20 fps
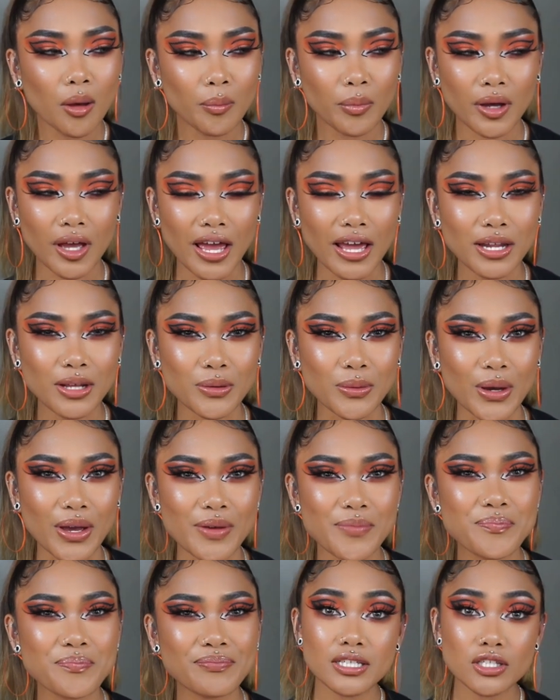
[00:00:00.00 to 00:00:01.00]
But
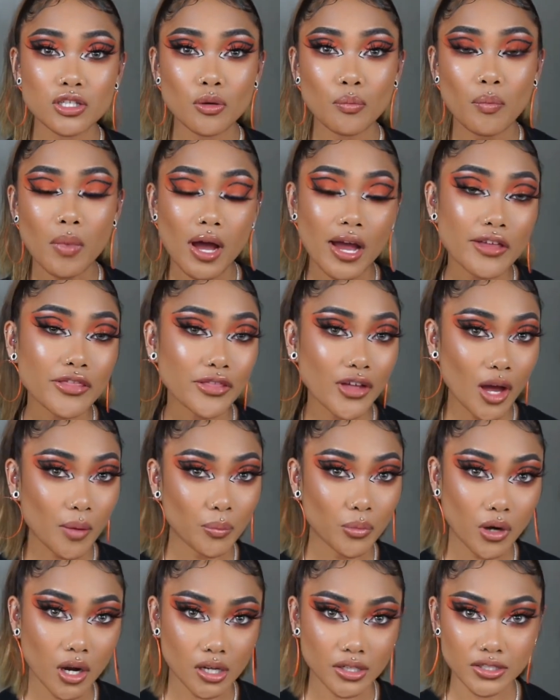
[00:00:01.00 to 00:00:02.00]
anyway, so my
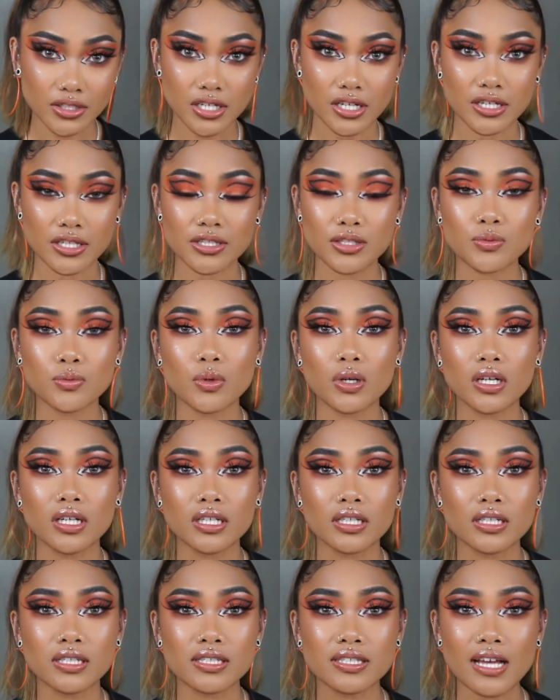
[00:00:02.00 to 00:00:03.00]
thought process
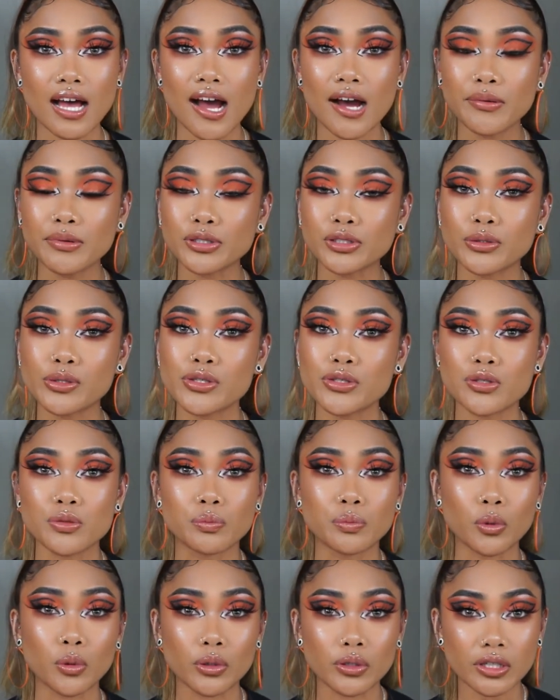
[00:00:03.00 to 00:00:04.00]
was I was going to
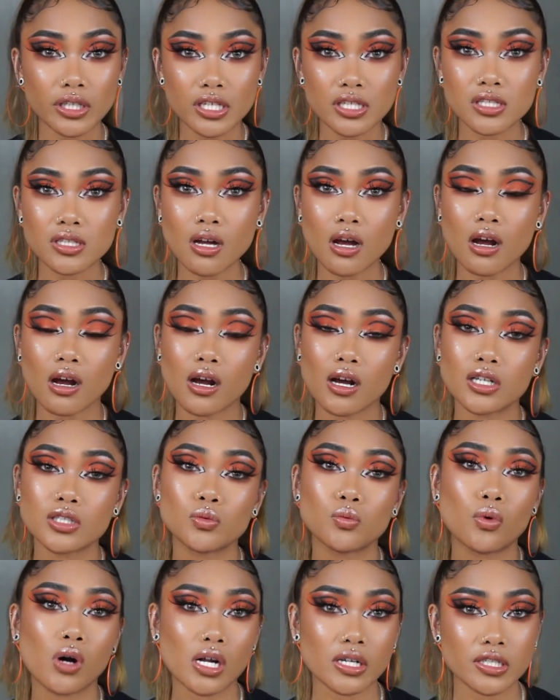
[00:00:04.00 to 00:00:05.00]
board these dogs,
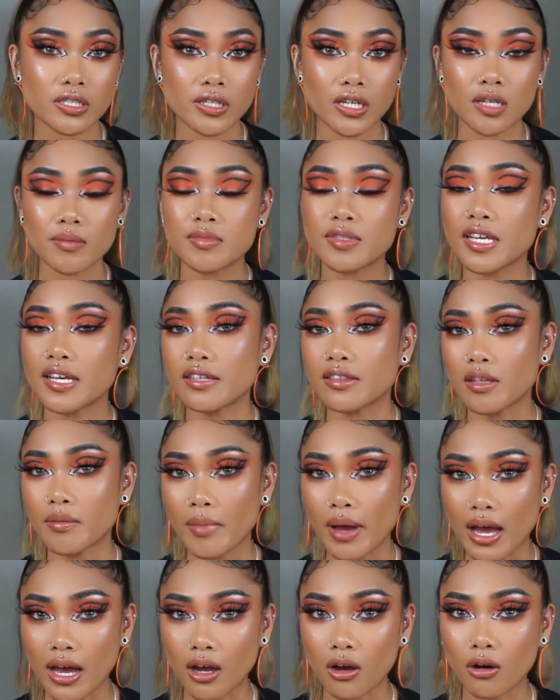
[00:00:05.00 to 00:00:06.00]
watch them, take them
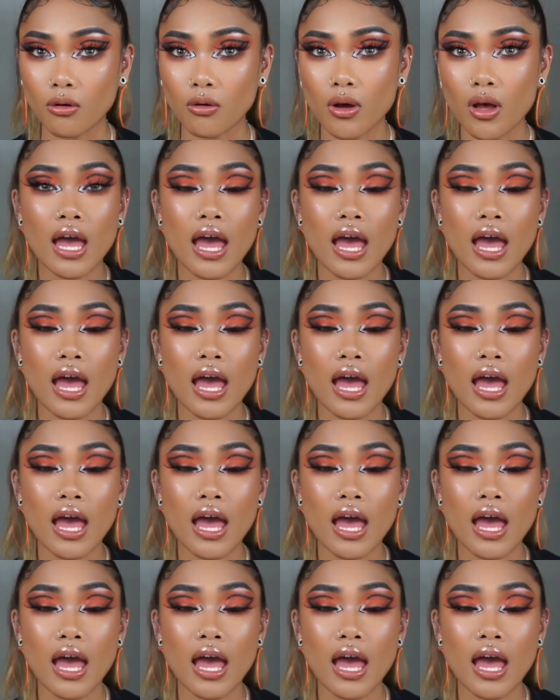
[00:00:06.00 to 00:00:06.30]
out,